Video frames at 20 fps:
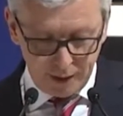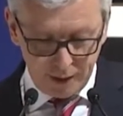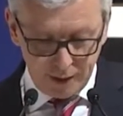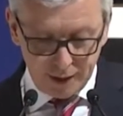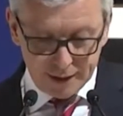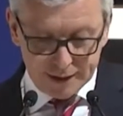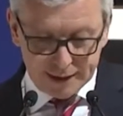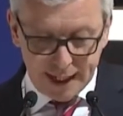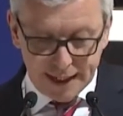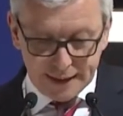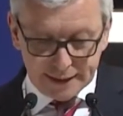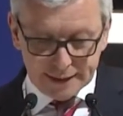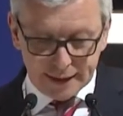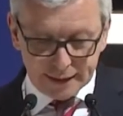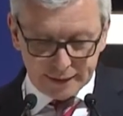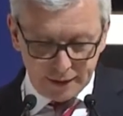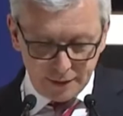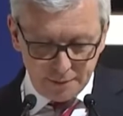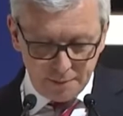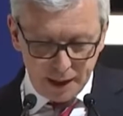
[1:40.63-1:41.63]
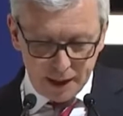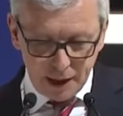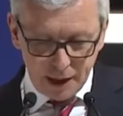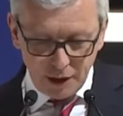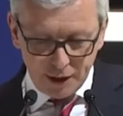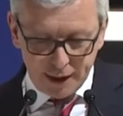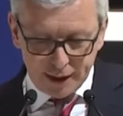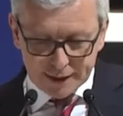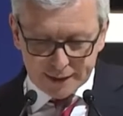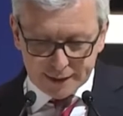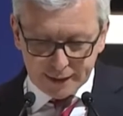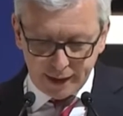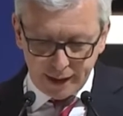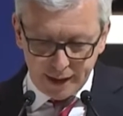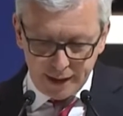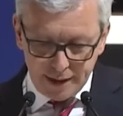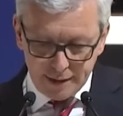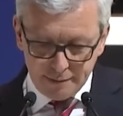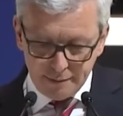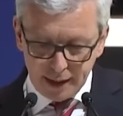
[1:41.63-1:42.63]
A sensitive bionic
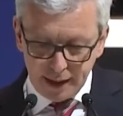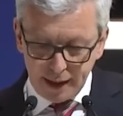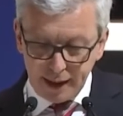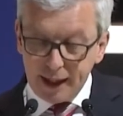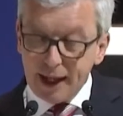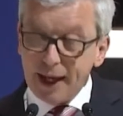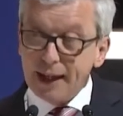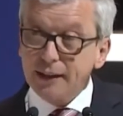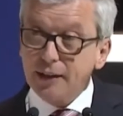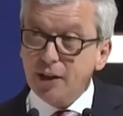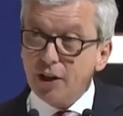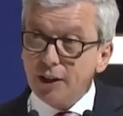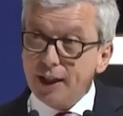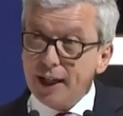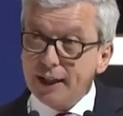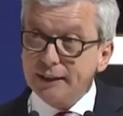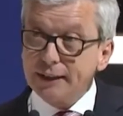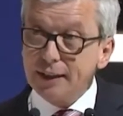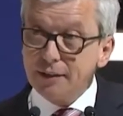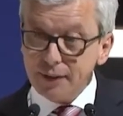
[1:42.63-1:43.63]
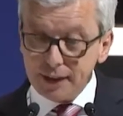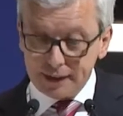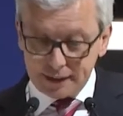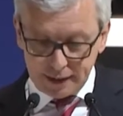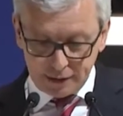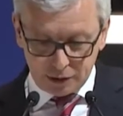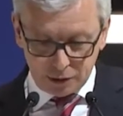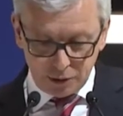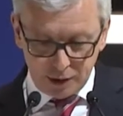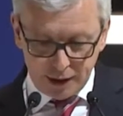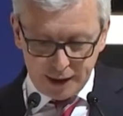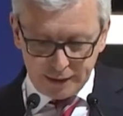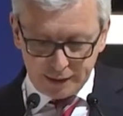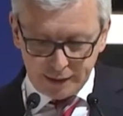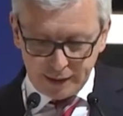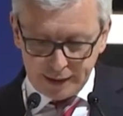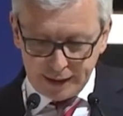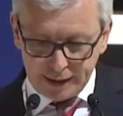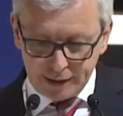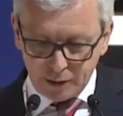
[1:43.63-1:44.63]
skin and connectivity to the
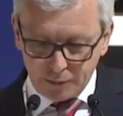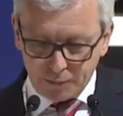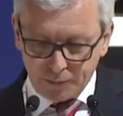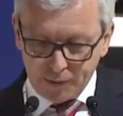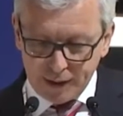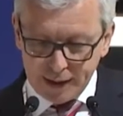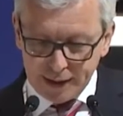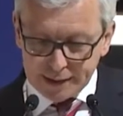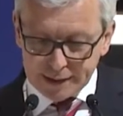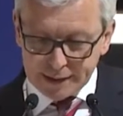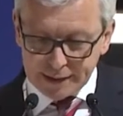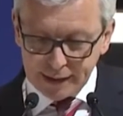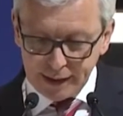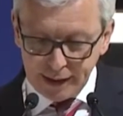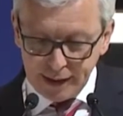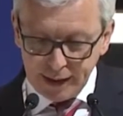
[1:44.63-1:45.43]
Internet of Things